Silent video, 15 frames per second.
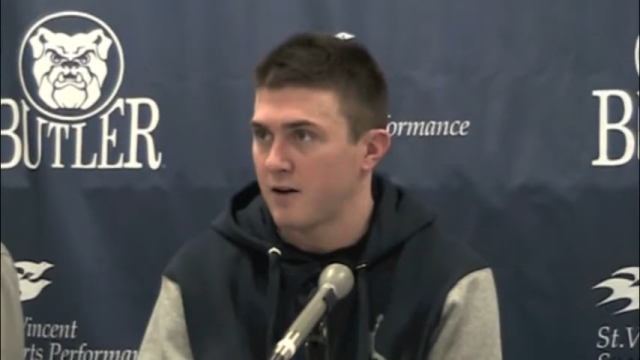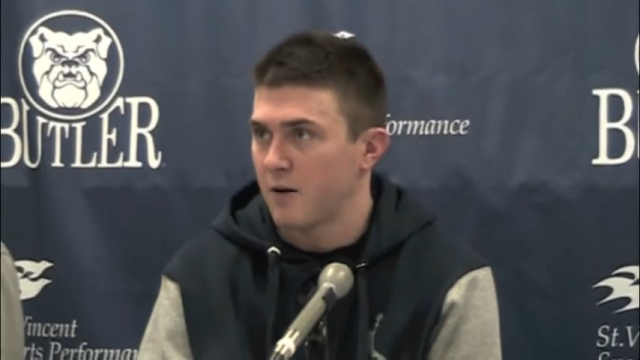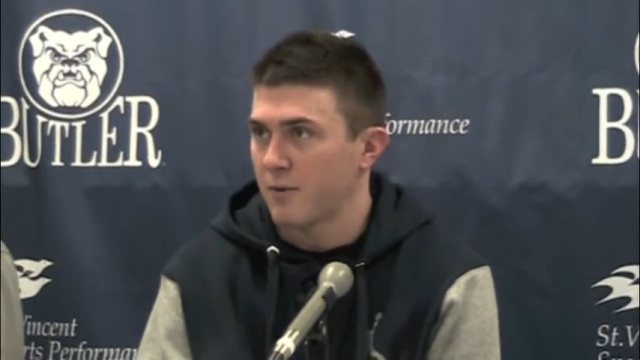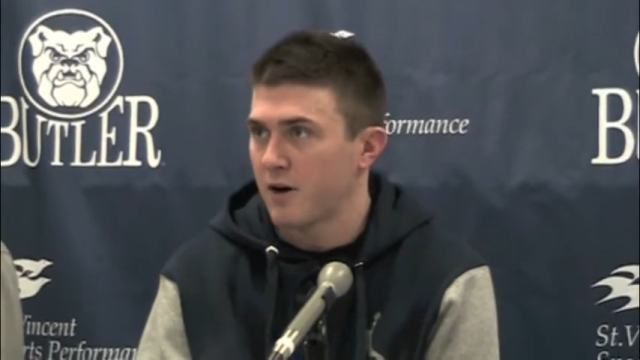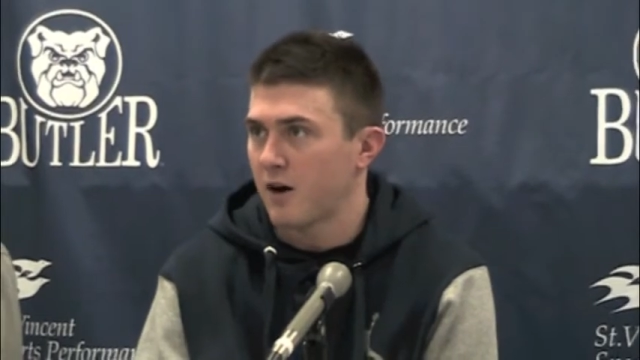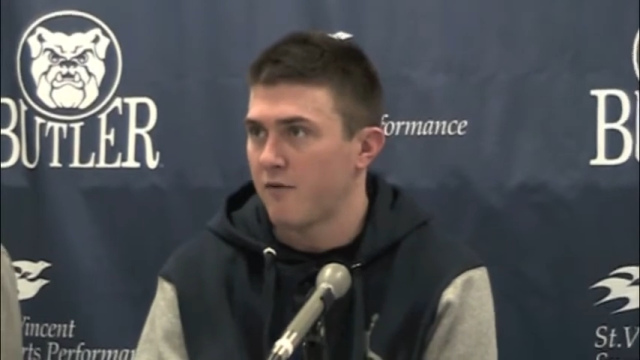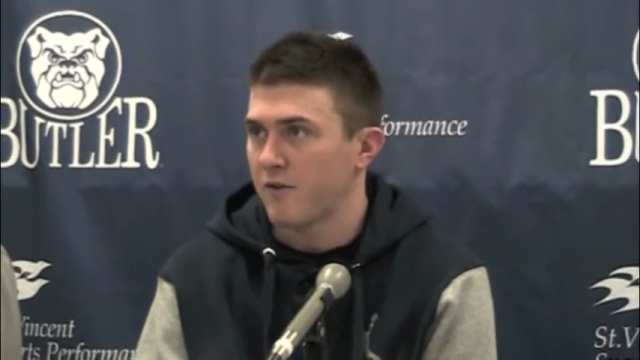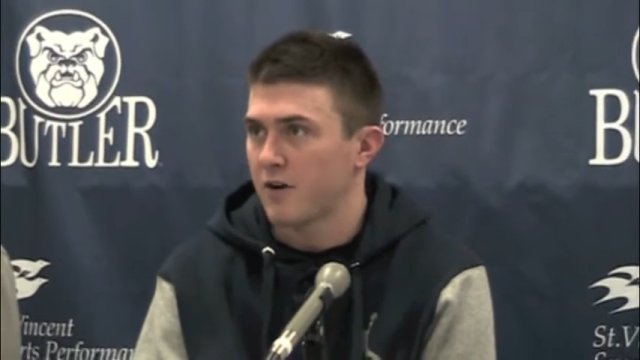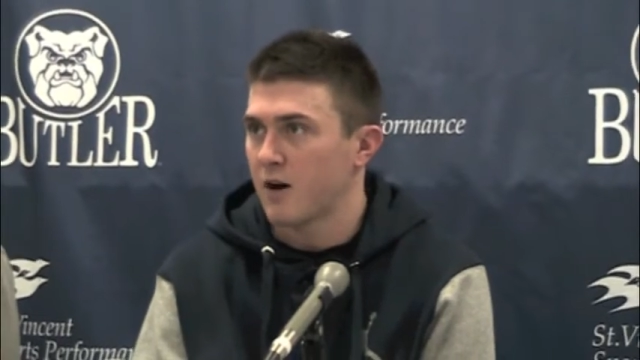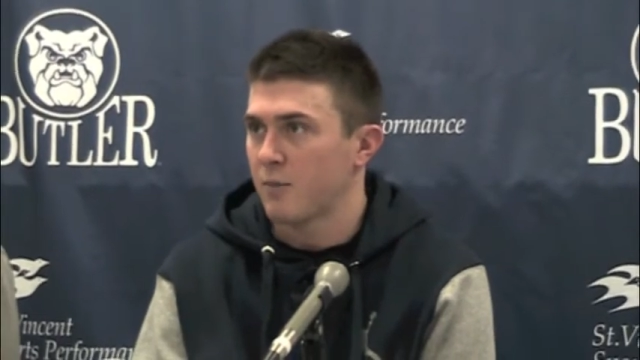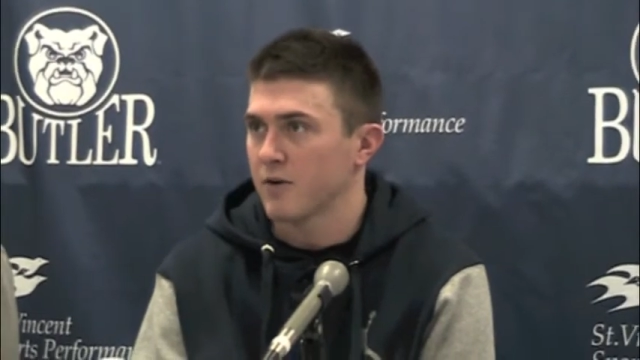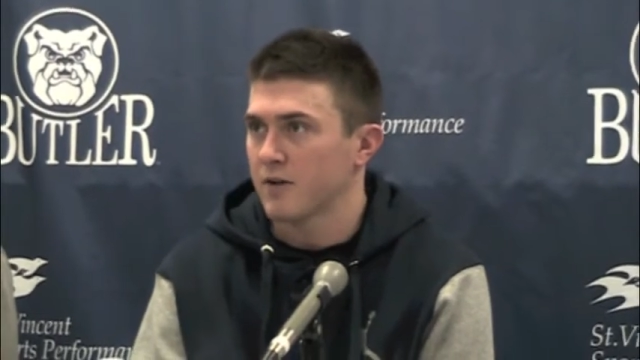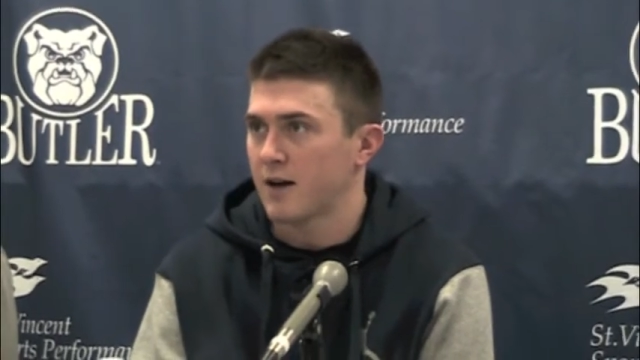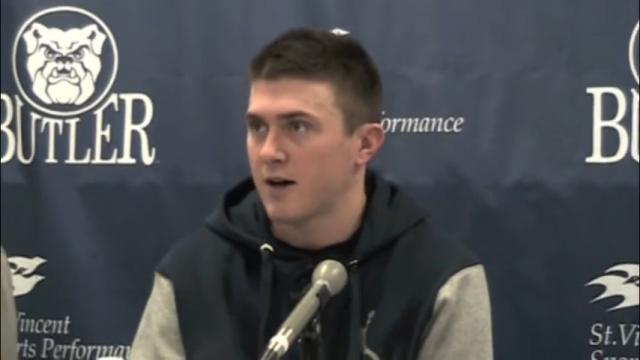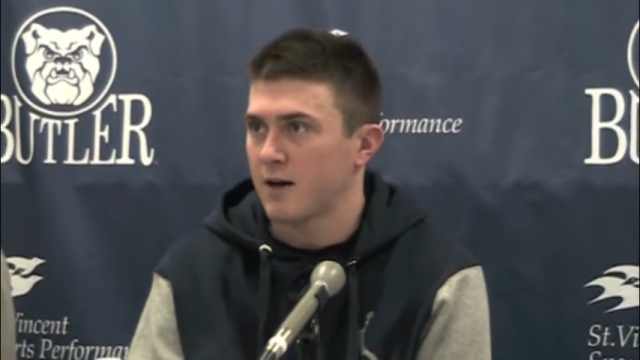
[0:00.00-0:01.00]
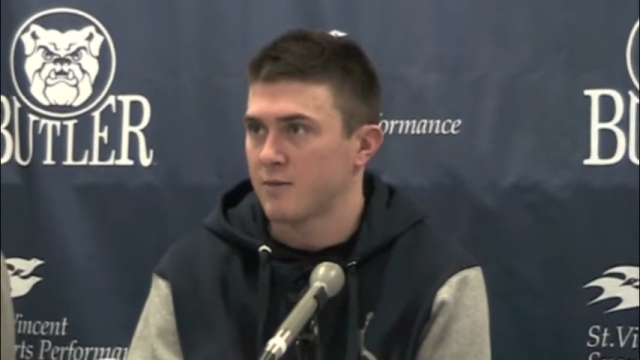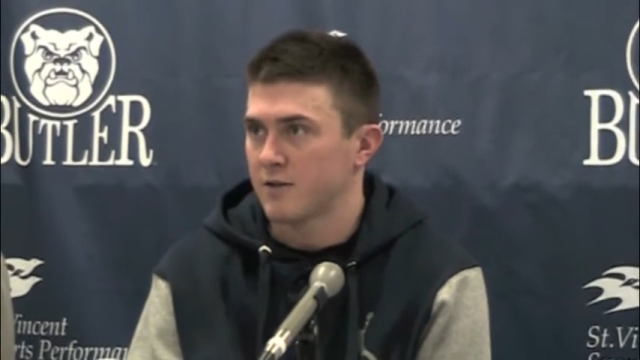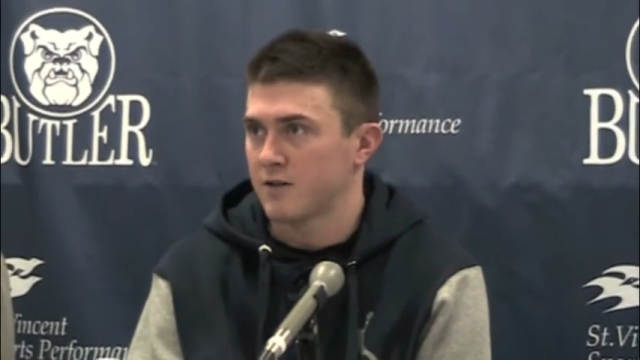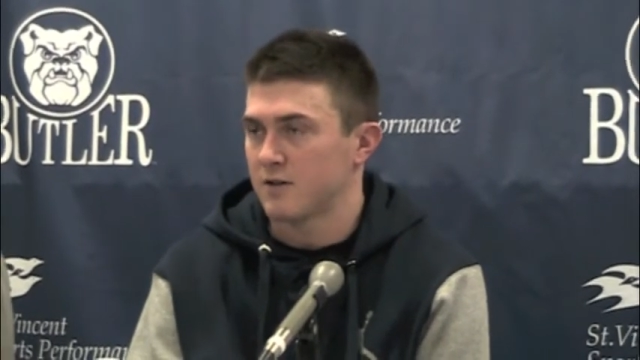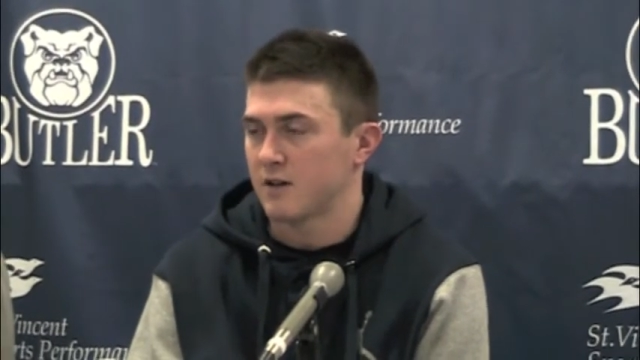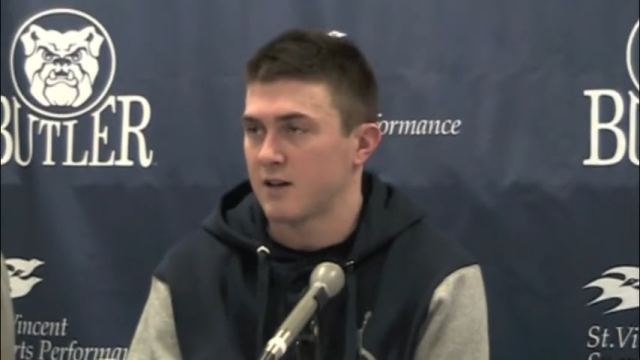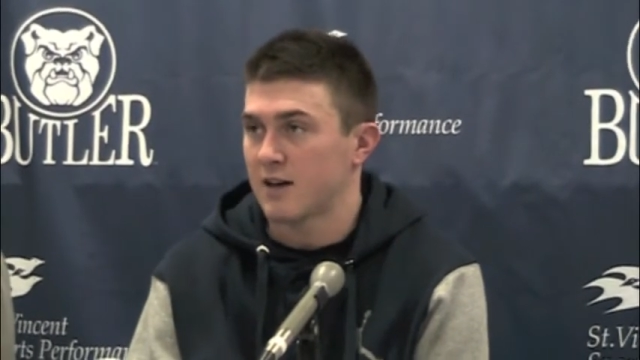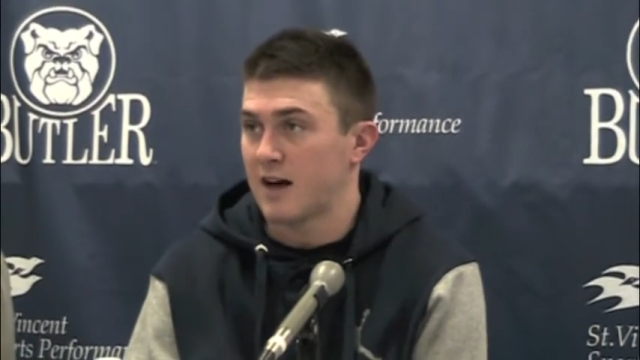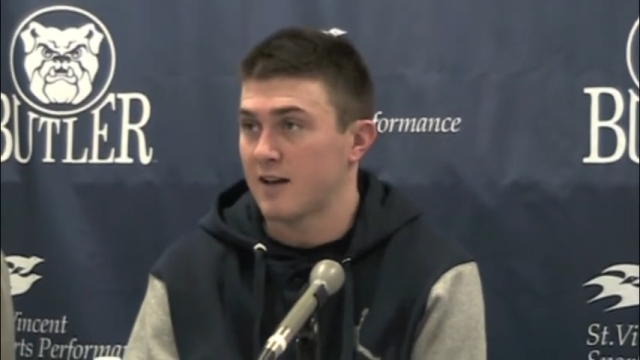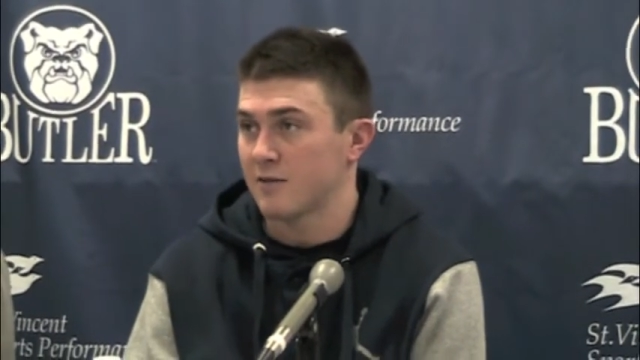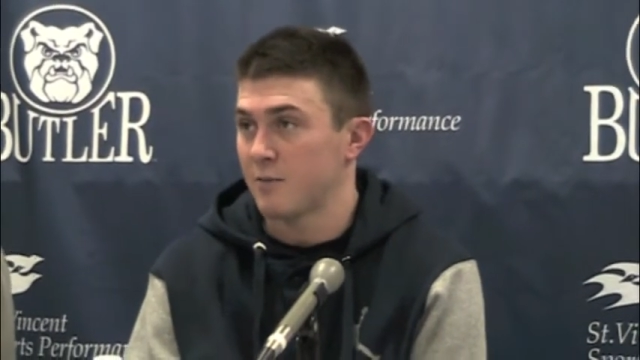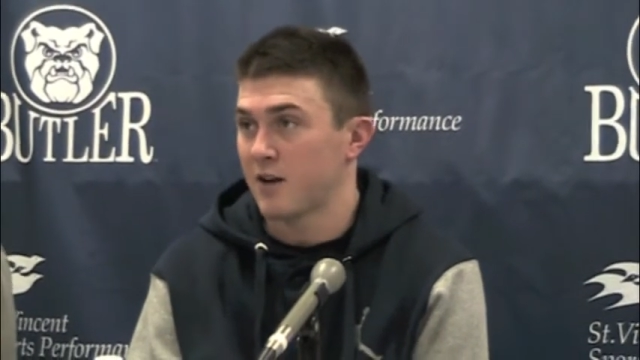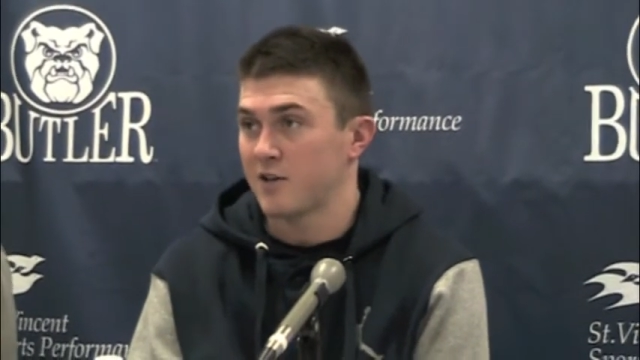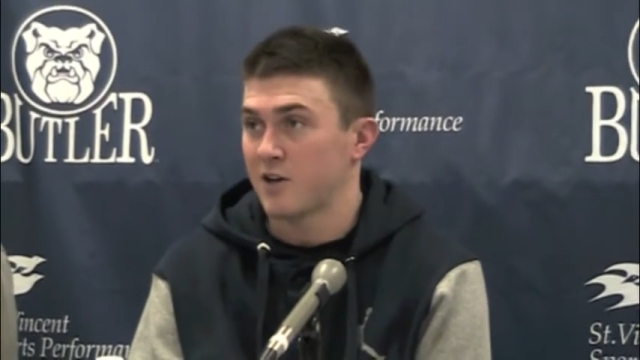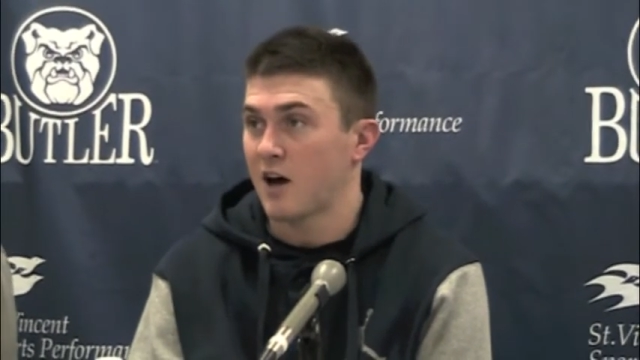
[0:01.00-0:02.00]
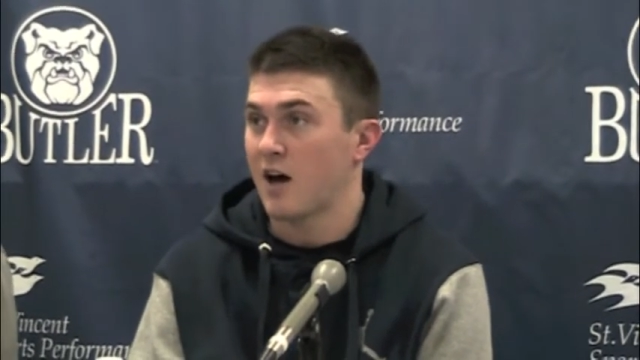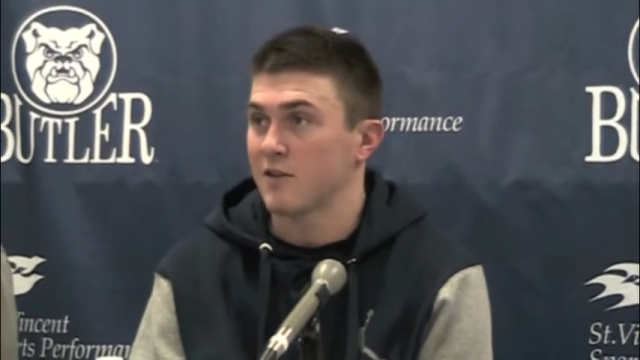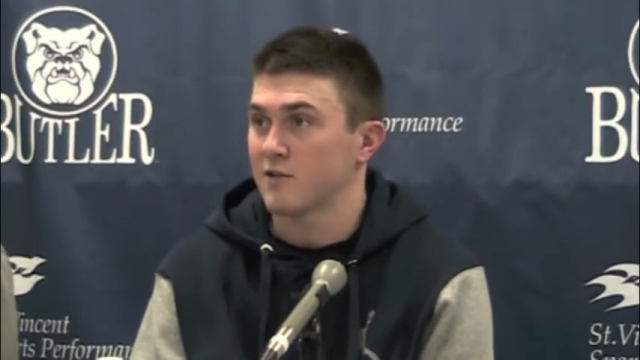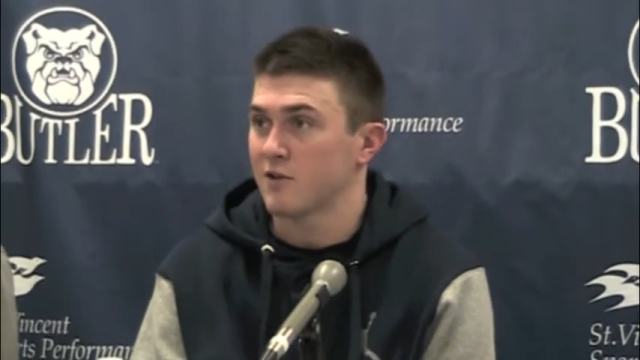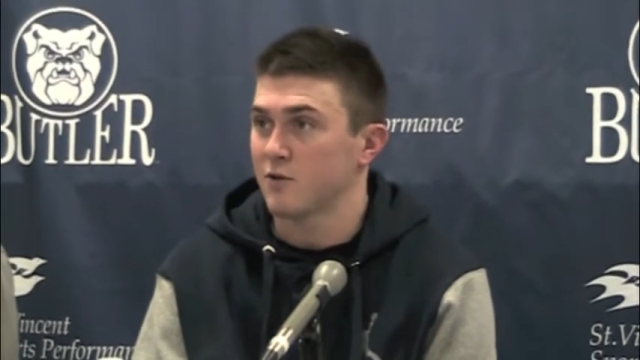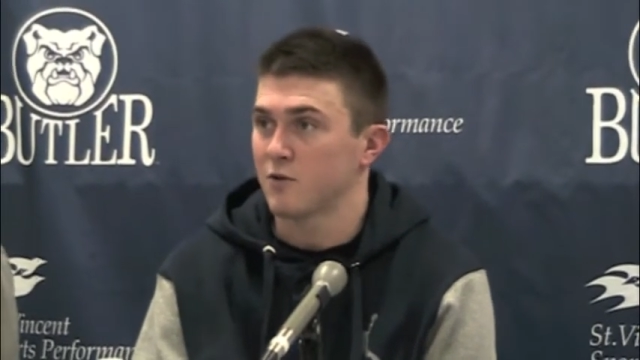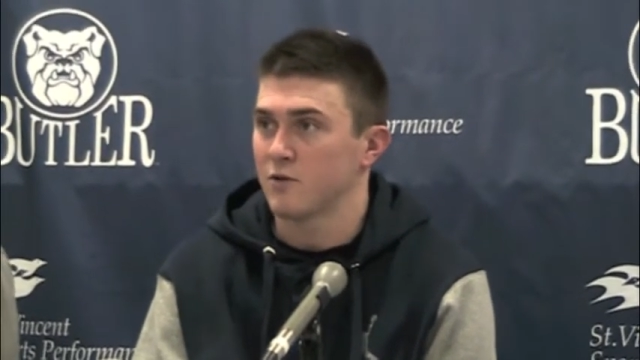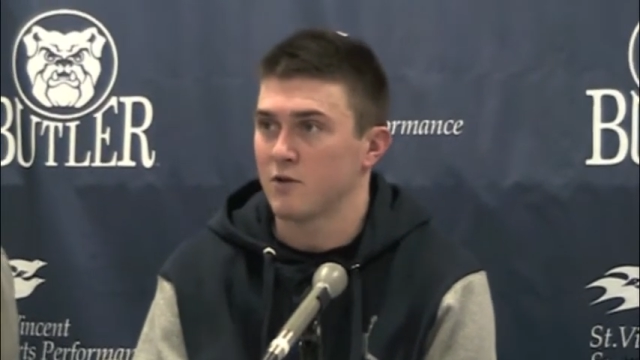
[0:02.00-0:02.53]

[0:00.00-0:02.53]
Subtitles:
dump it off a couple times, and guys made shots too.